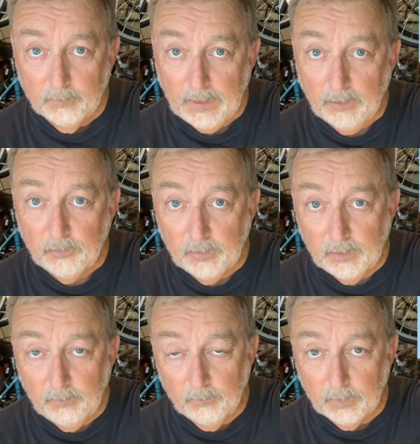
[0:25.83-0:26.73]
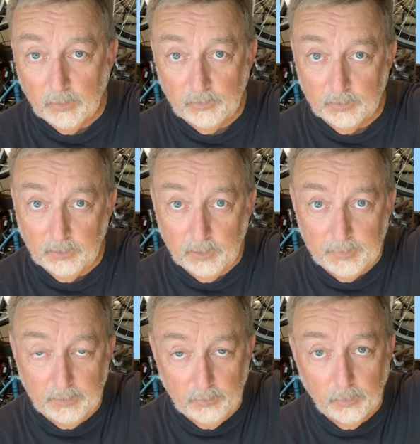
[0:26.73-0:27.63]
actually goes a little
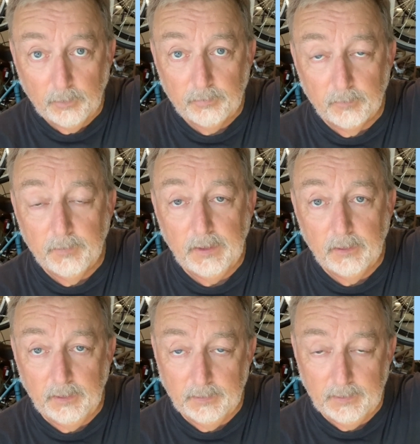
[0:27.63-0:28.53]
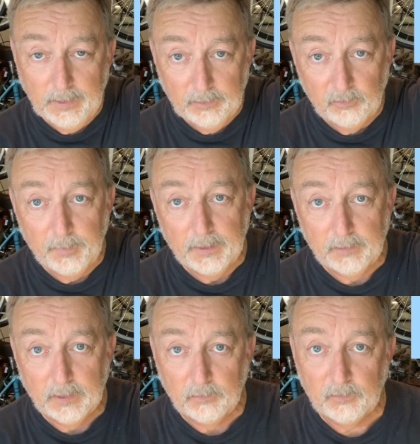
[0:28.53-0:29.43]
bit north from there and then heads
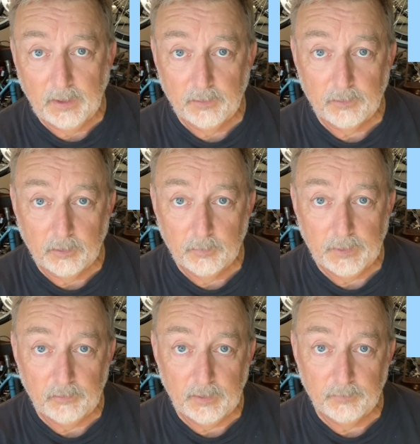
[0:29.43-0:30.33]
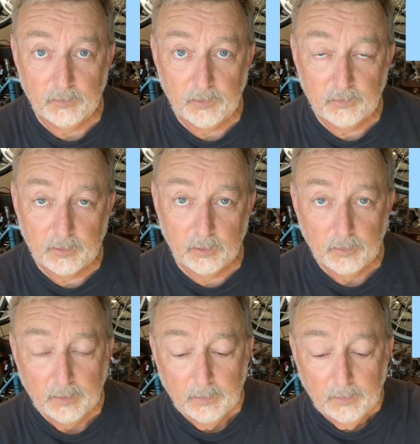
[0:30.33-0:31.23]
back down south all the way to San
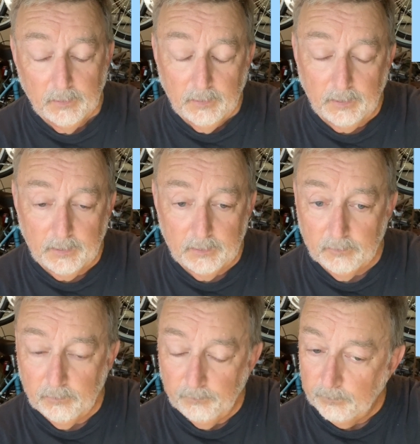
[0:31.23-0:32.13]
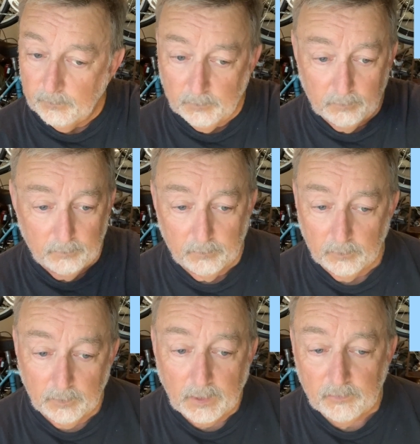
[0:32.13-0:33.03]
Francisco.
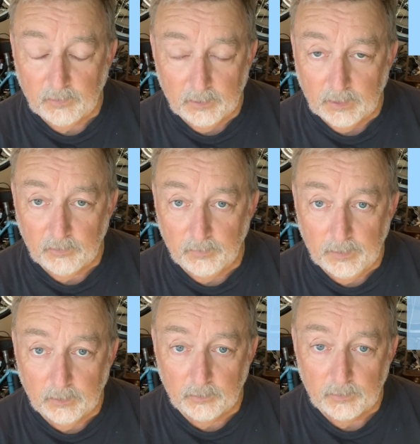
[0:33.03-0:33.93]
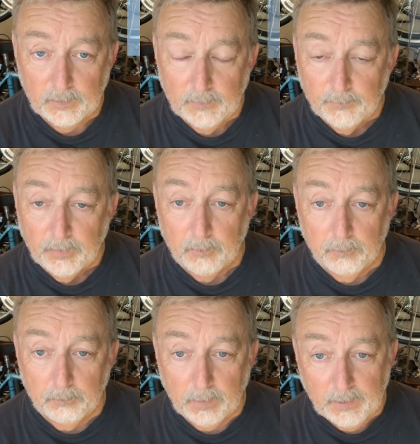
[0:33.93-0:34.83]
Lots and lots of hills.
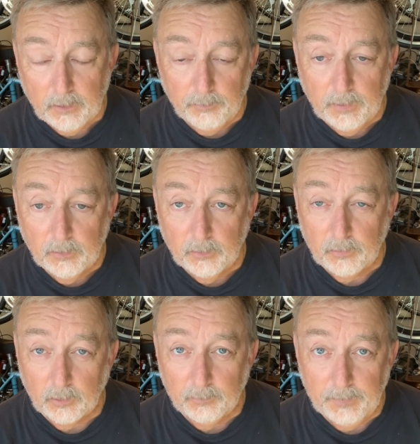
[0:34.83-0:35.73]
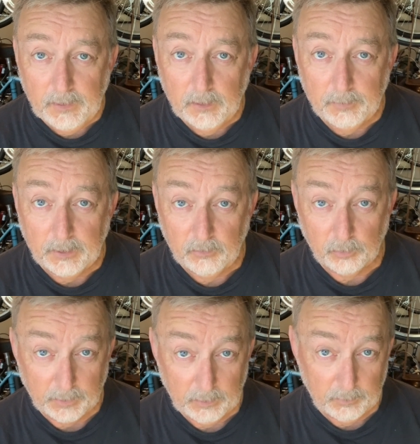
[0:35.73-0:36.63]
My computer told me about
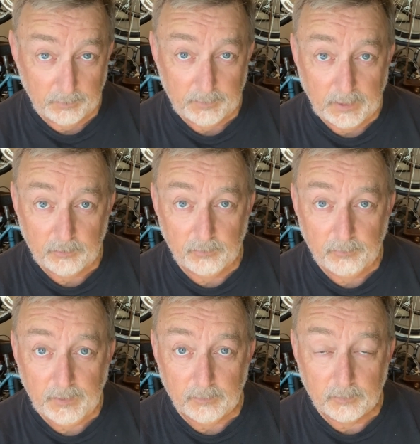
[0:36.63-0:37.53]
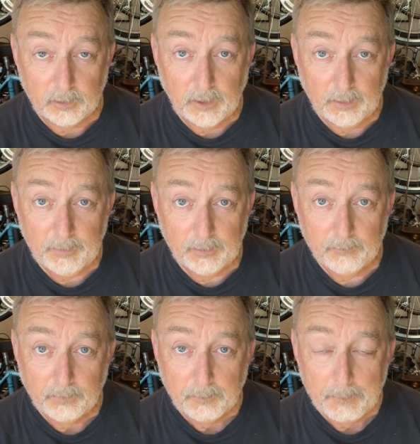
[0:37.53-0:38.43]
21,000 feet of
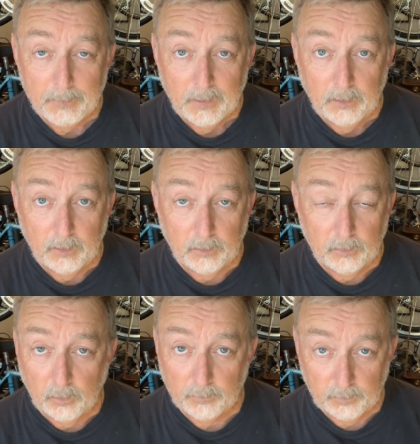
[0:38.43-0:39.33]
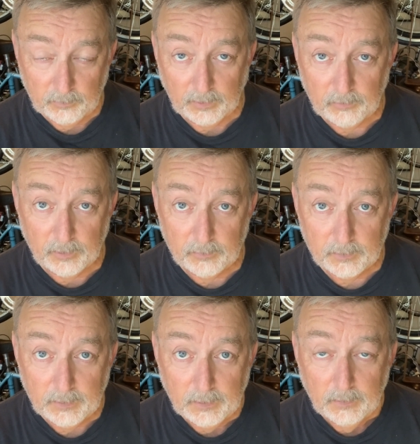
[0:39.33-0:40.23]
climbing over the 600,